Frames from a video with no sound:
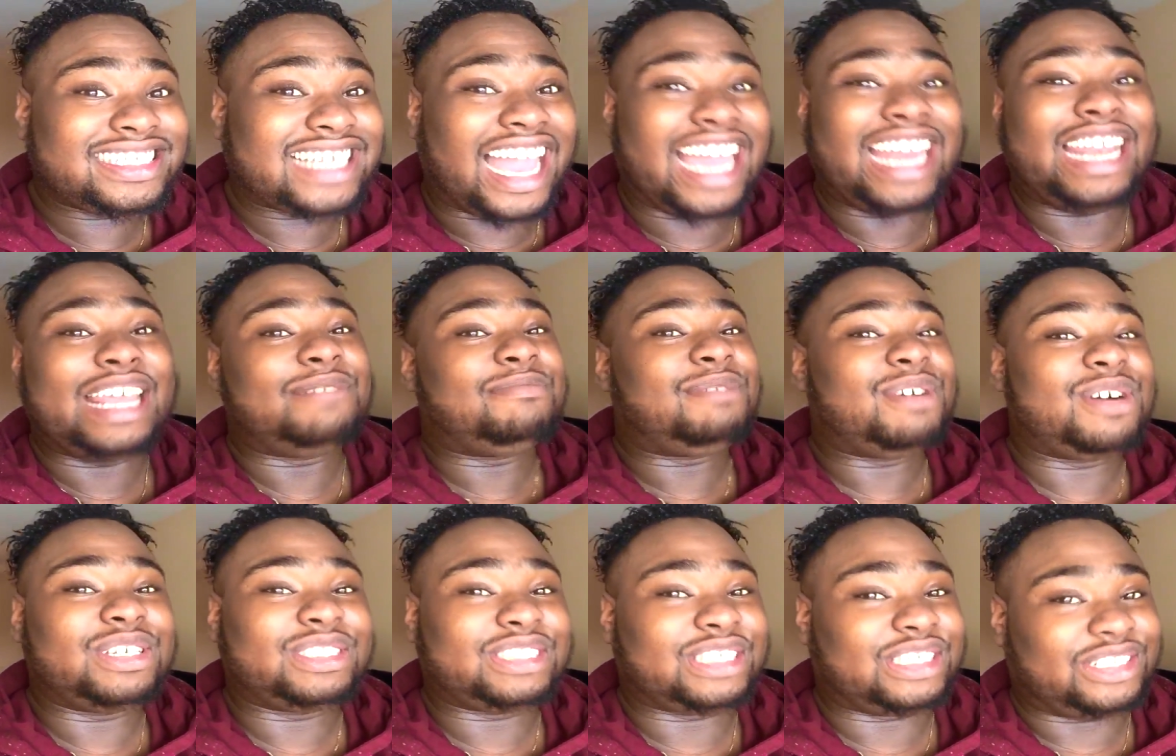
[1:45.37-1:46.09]
I didn't
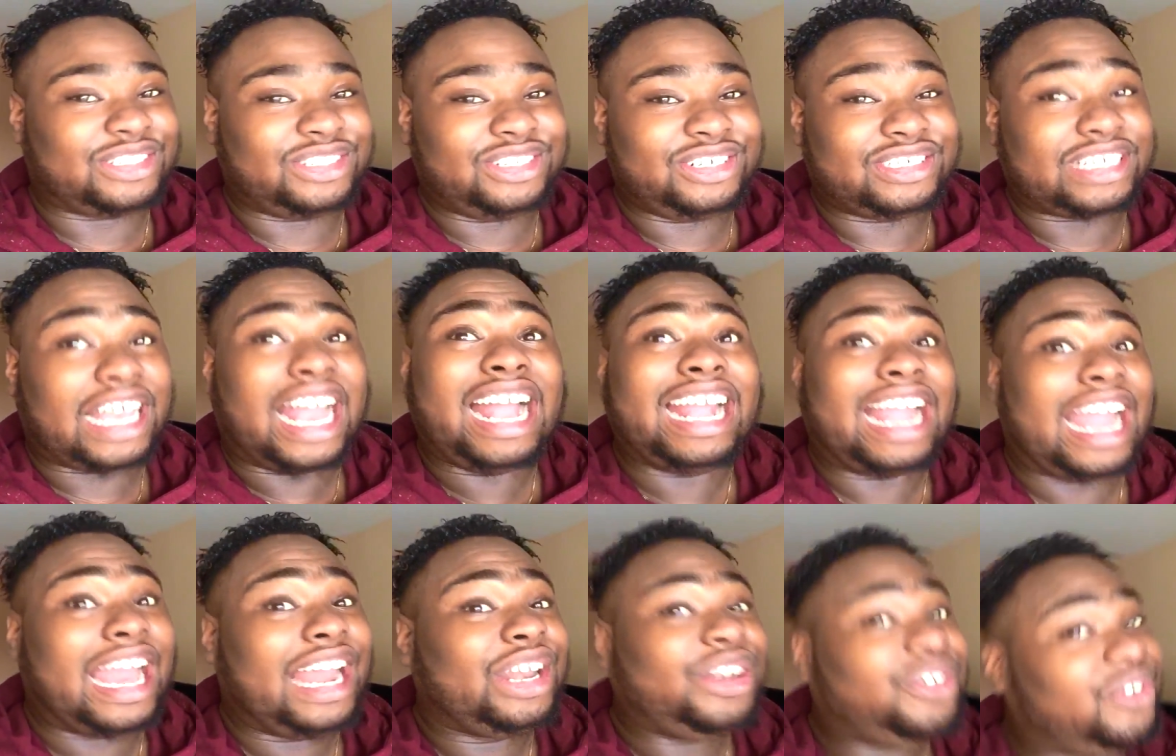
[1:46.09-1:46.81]
post a New Year's. I
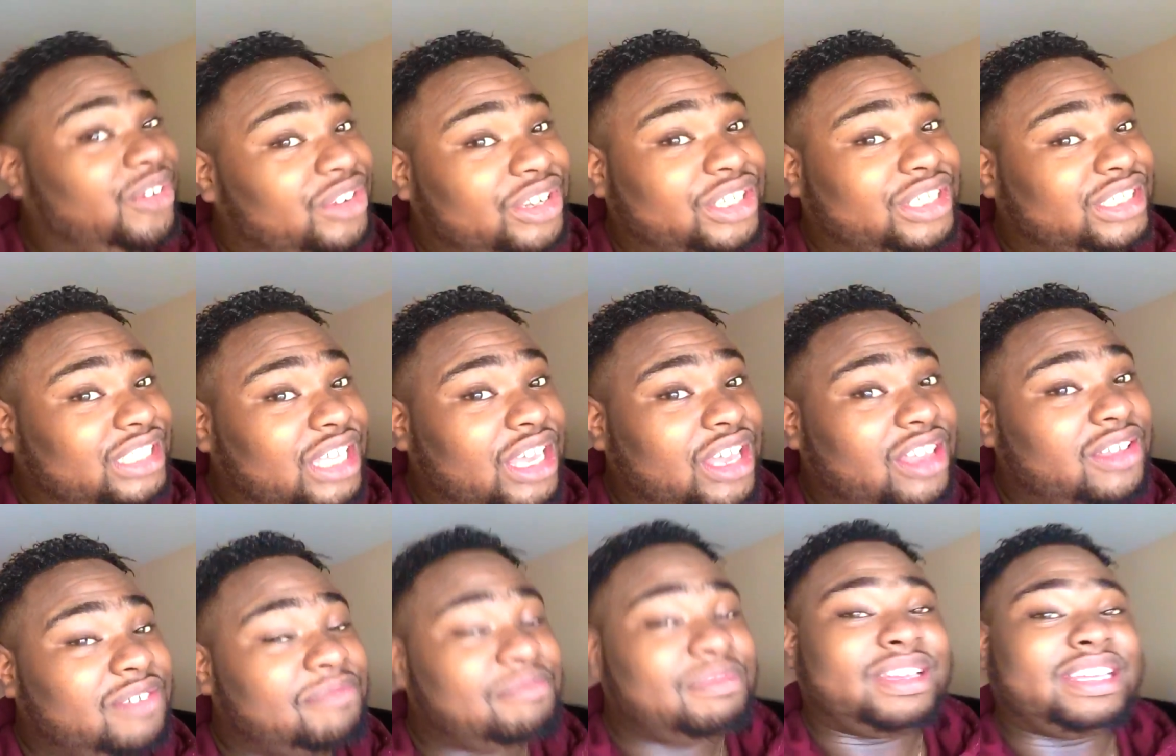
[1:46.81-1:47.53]
got New Year's
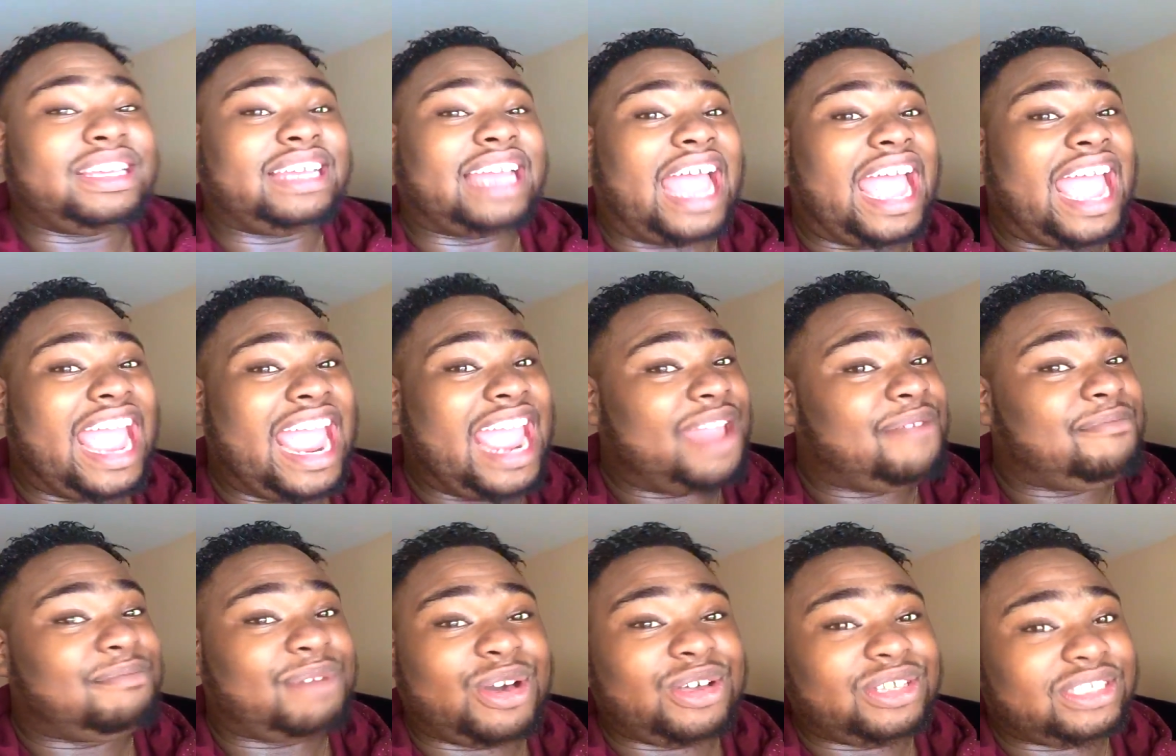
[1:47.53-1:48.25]
stuff, but I
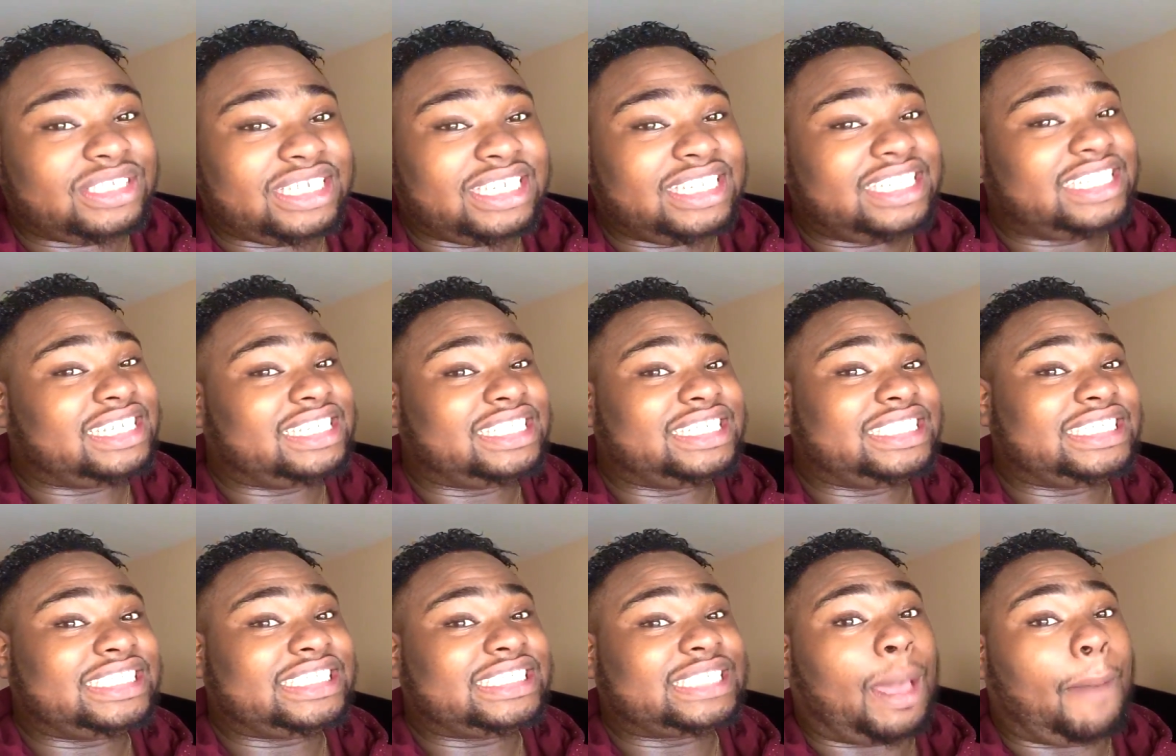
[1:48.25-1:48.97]
had posted
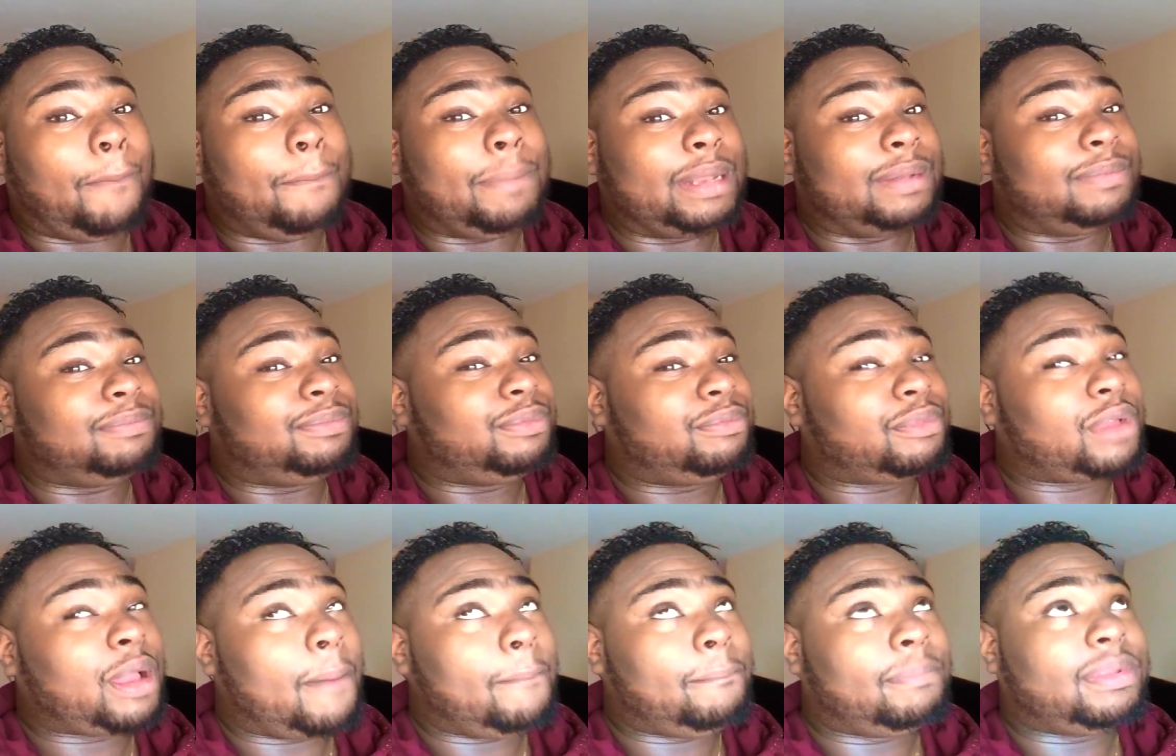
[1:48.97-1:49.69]
because I've been
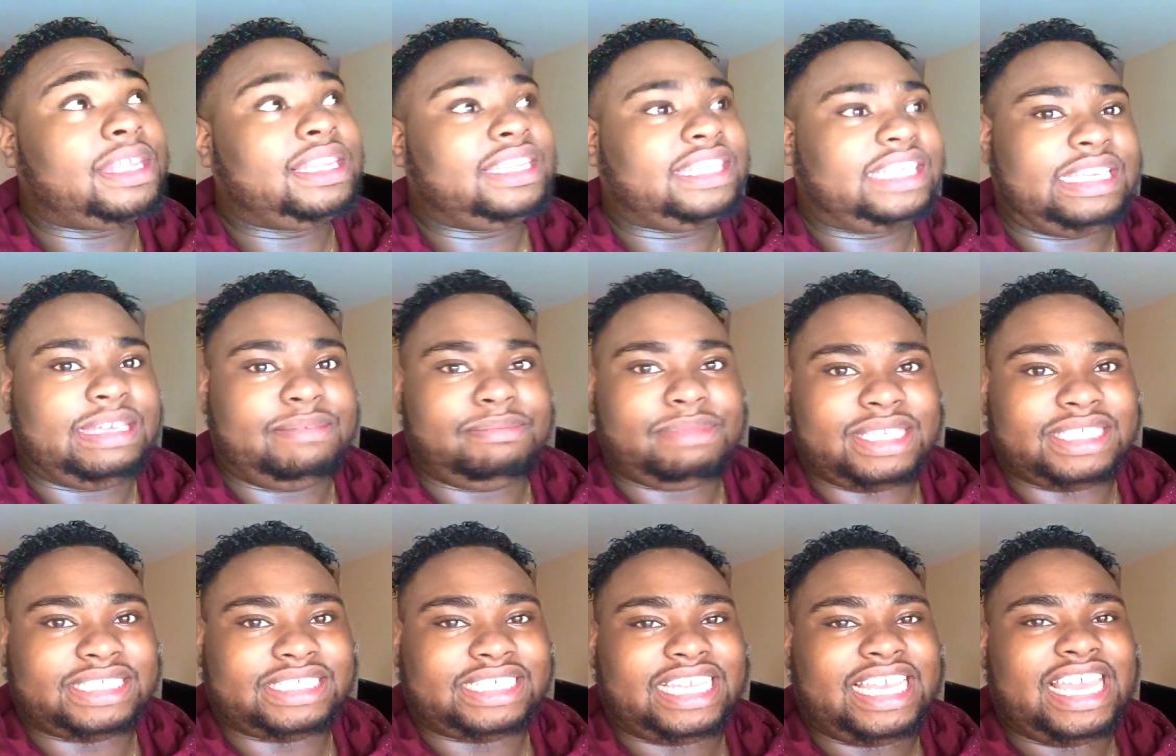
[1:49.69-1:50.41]
completely
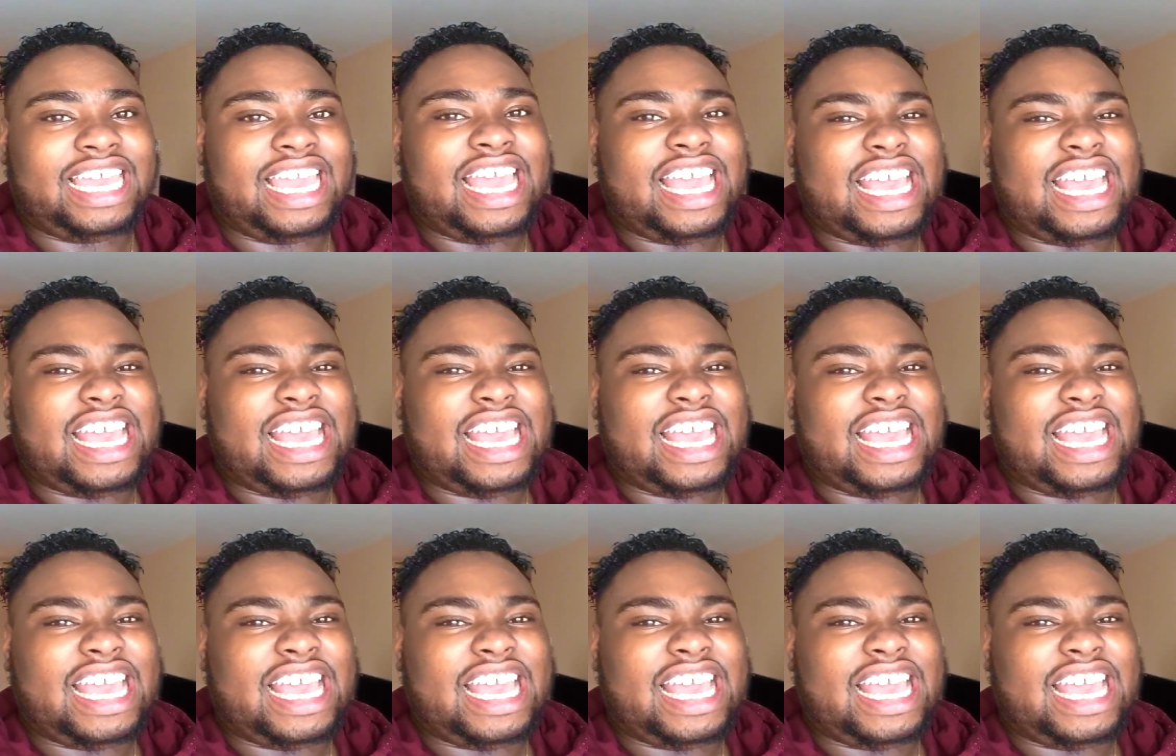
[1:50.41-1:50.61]
busy.